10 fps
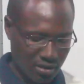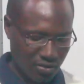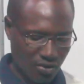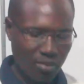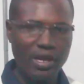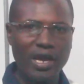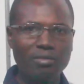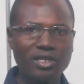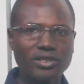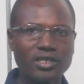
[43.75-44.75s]
from
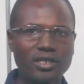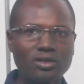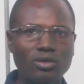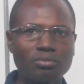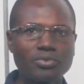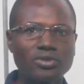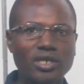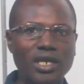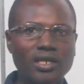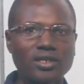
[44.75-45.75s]
MSK Computer